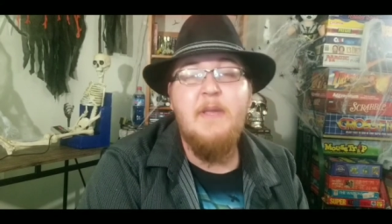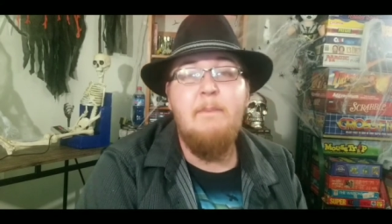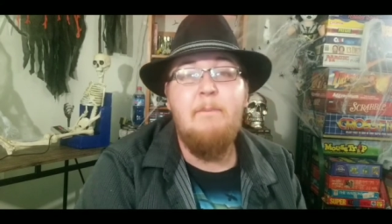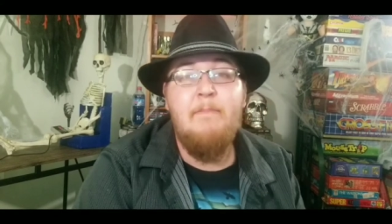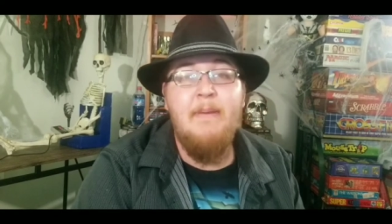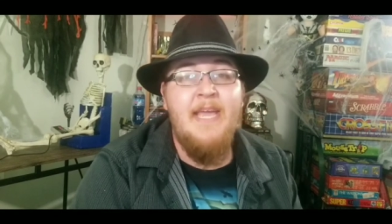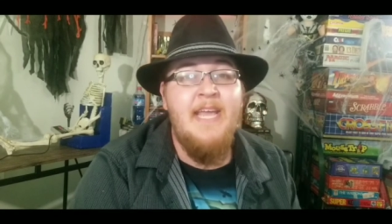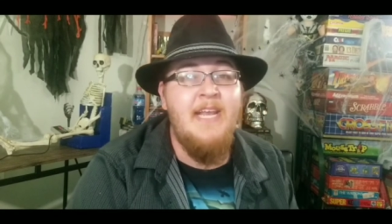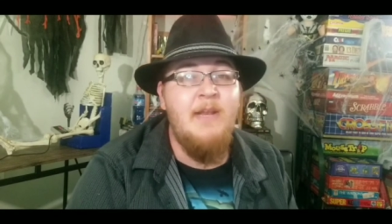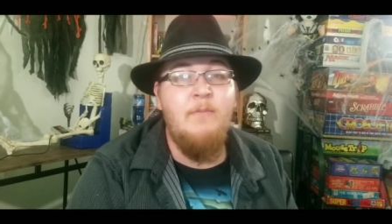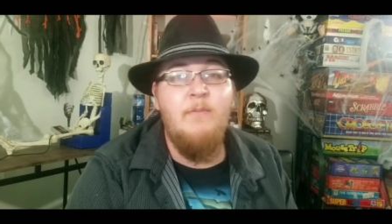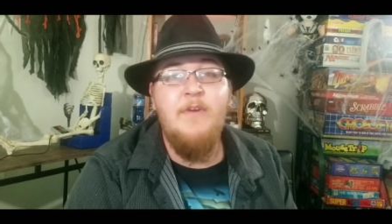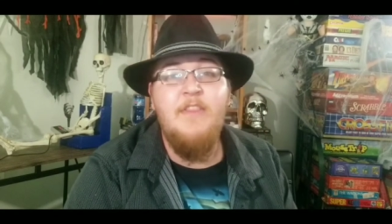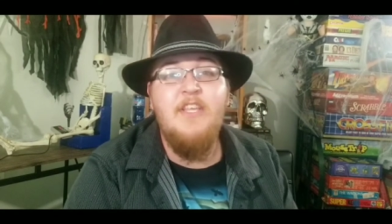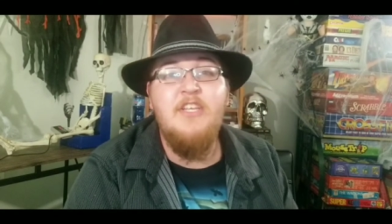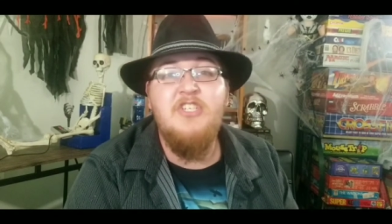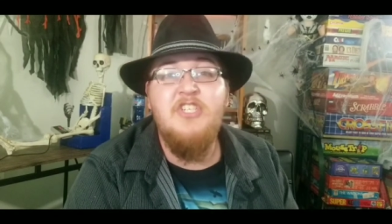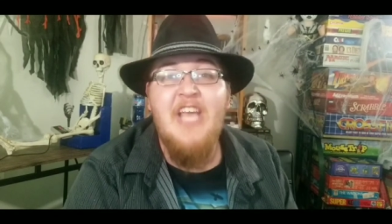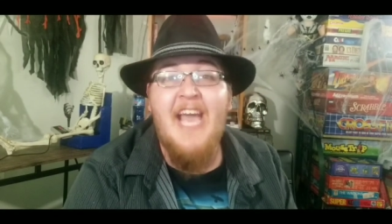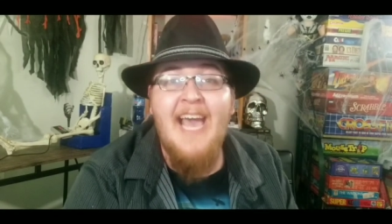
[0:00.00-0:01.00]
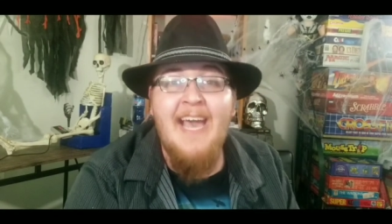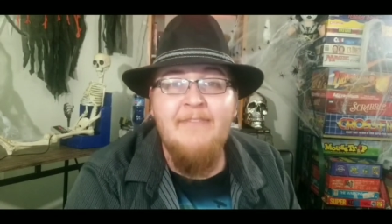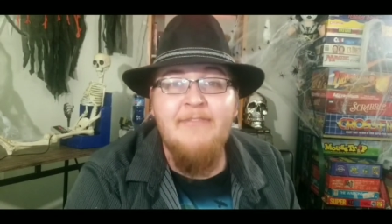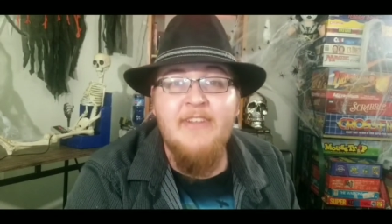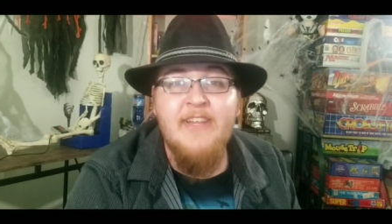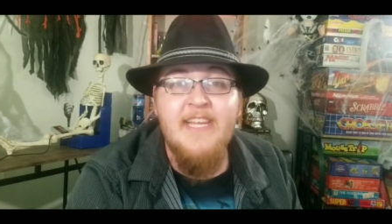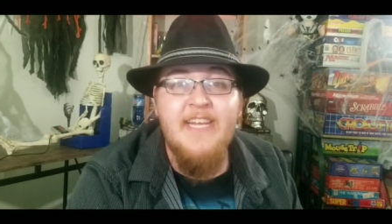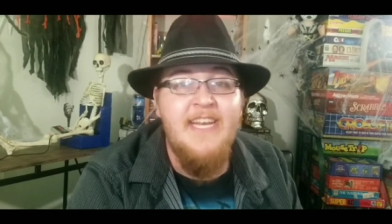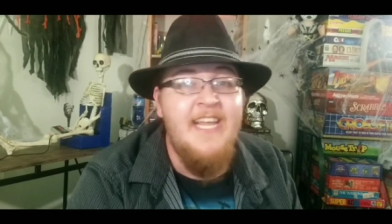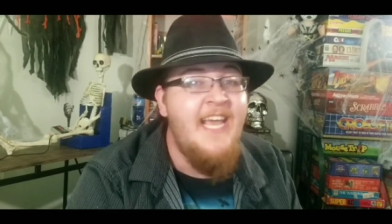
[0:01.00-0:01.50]
You could beat him with a
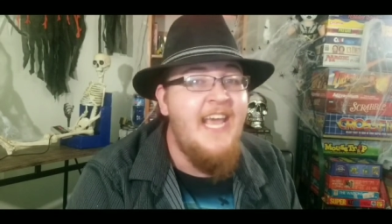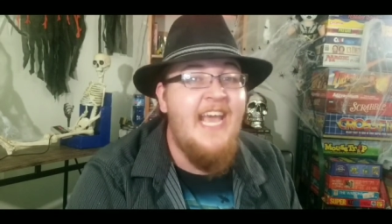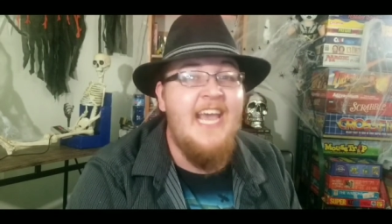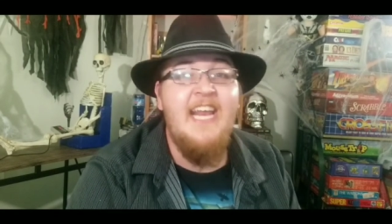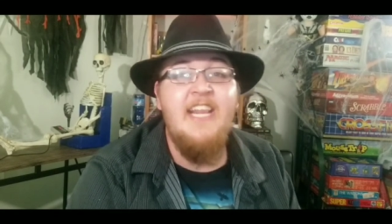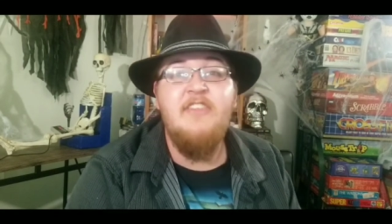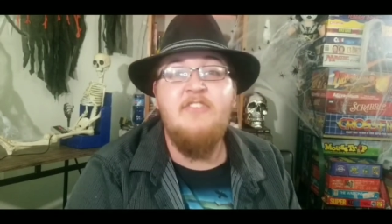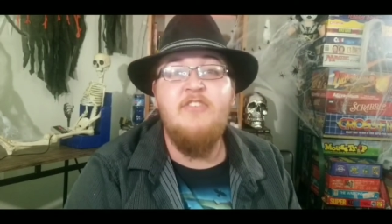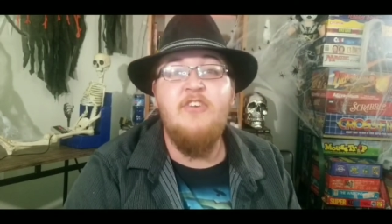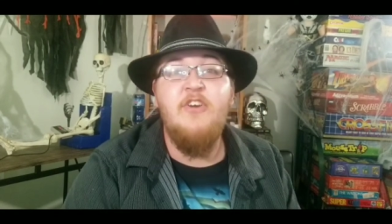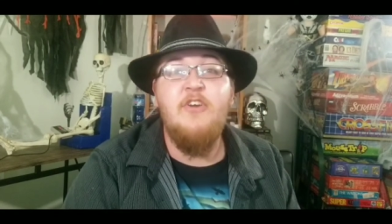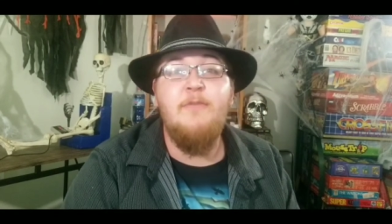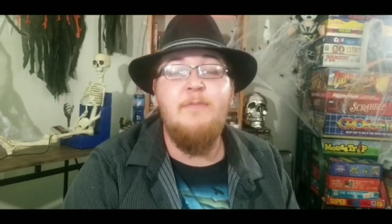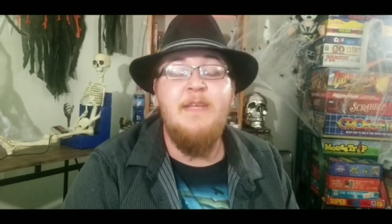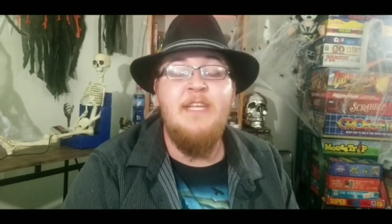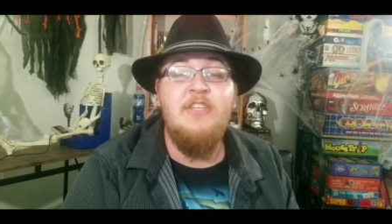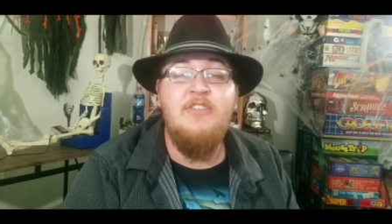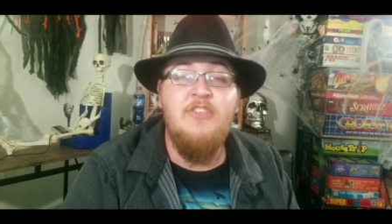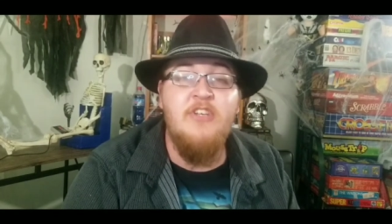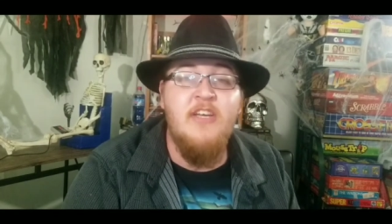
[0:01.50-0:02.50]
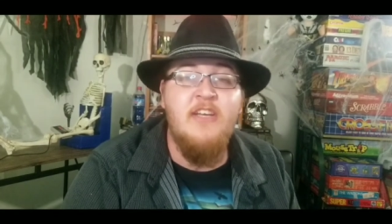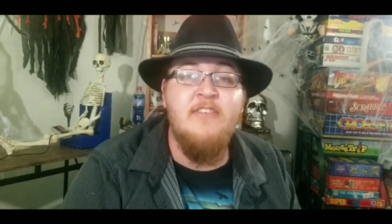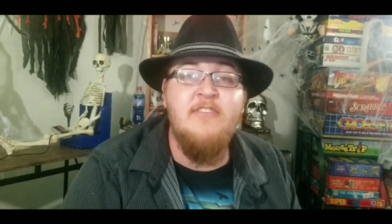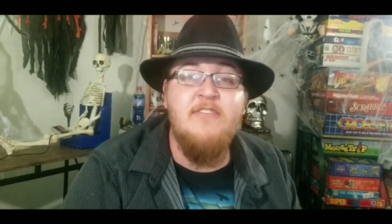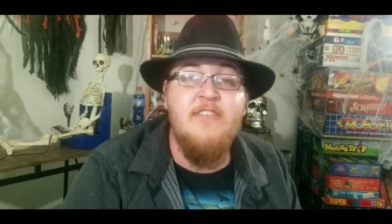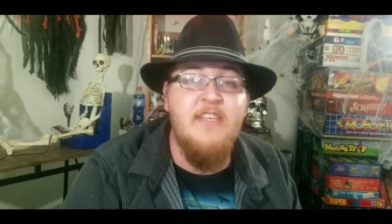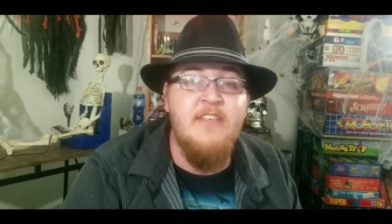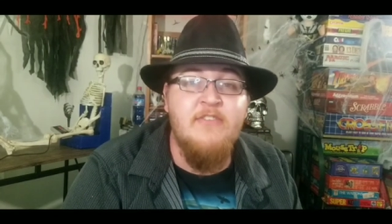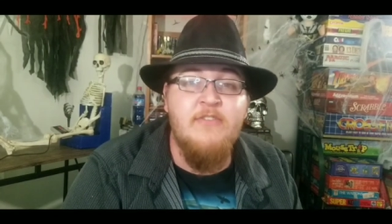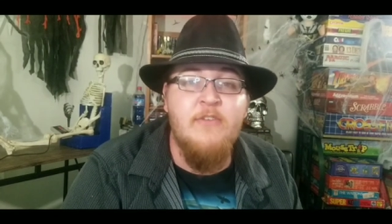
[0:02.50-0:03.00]
javelin and it took me
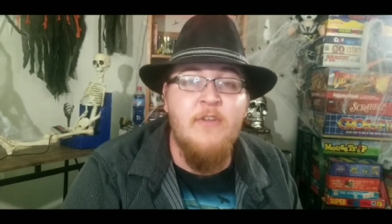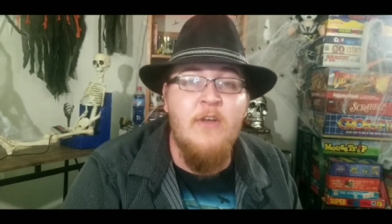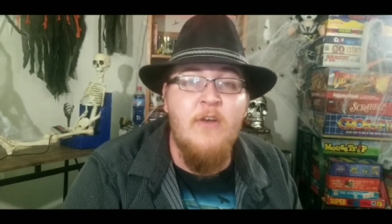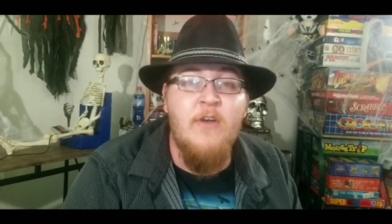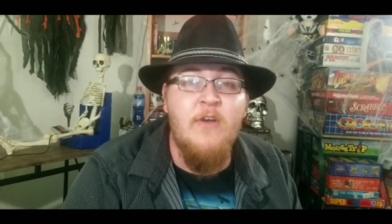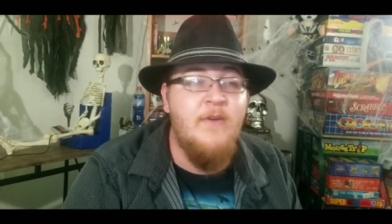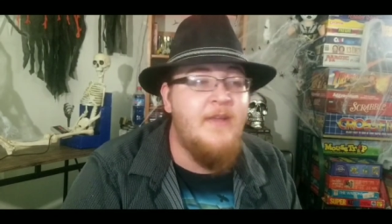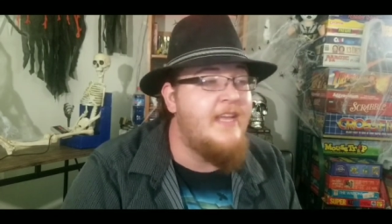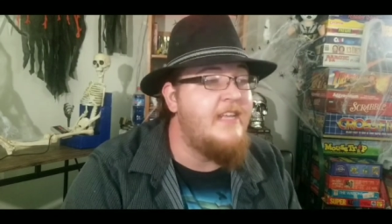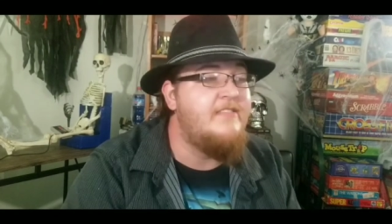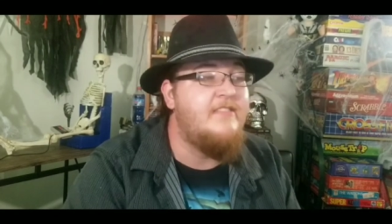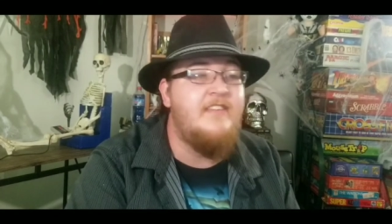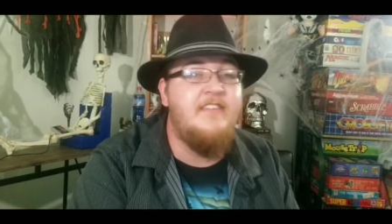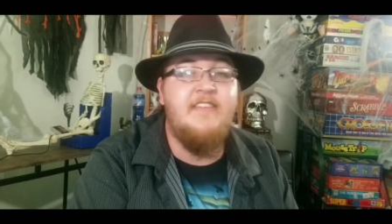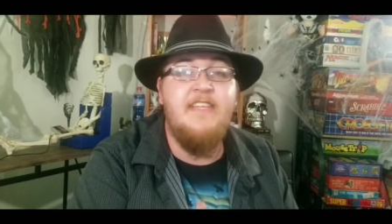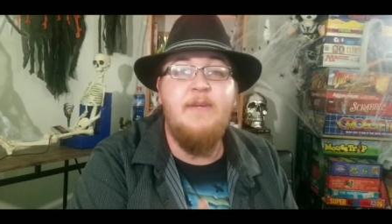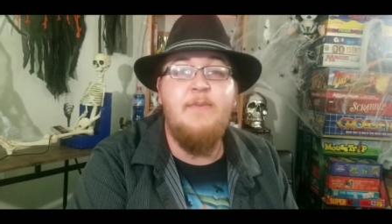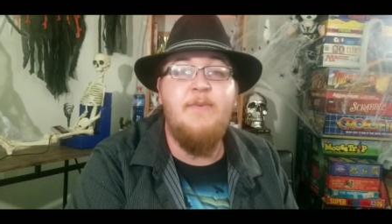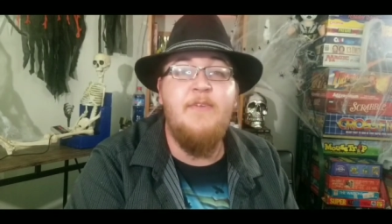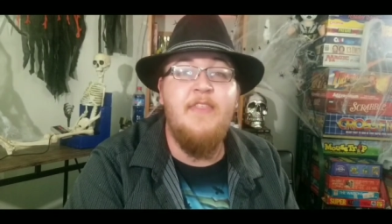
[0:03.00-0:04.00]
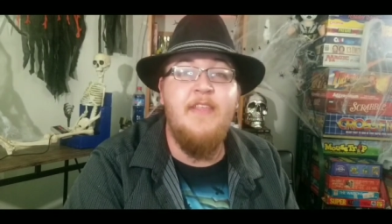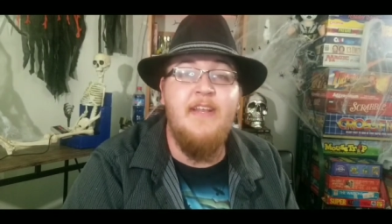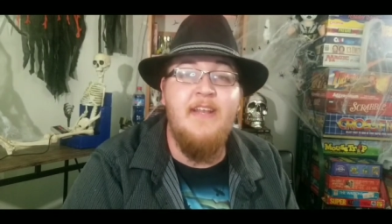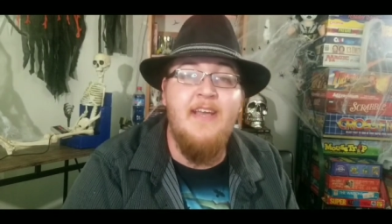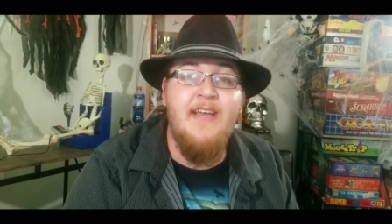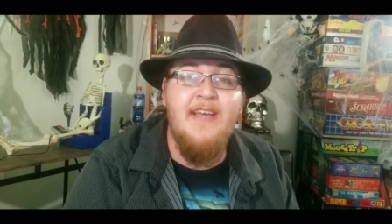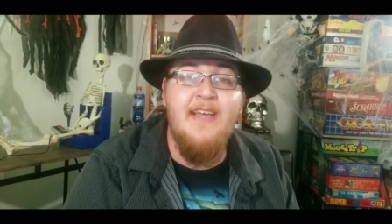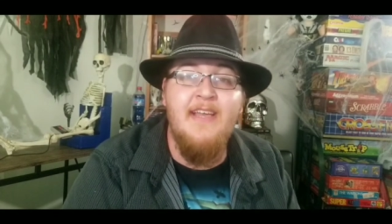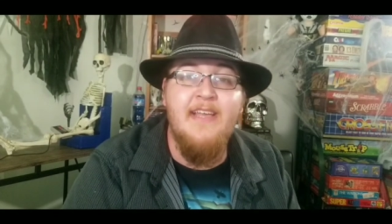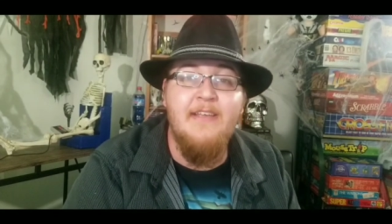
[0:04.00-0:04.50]
just as long as it did with
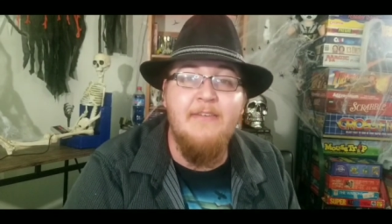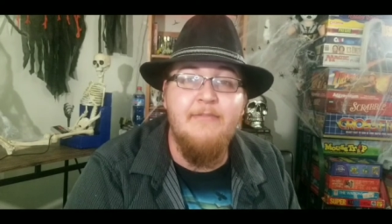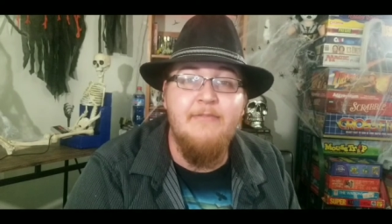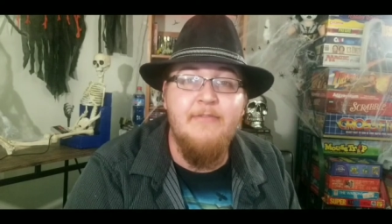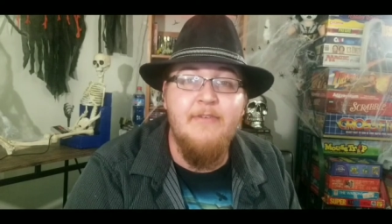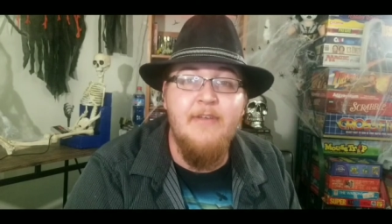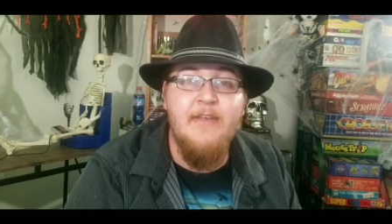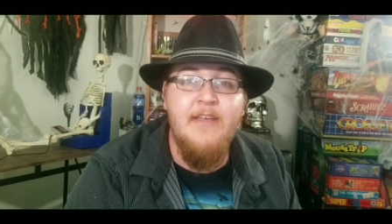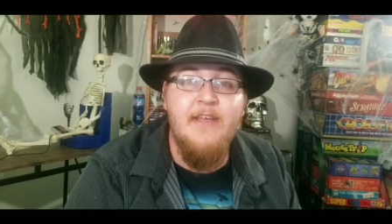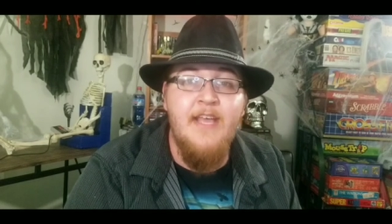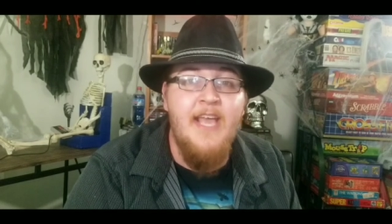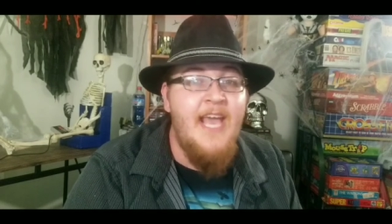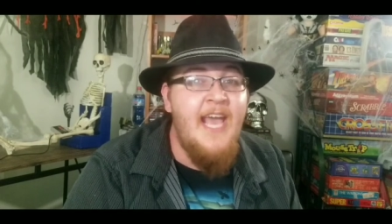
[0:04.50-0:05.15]
a knife.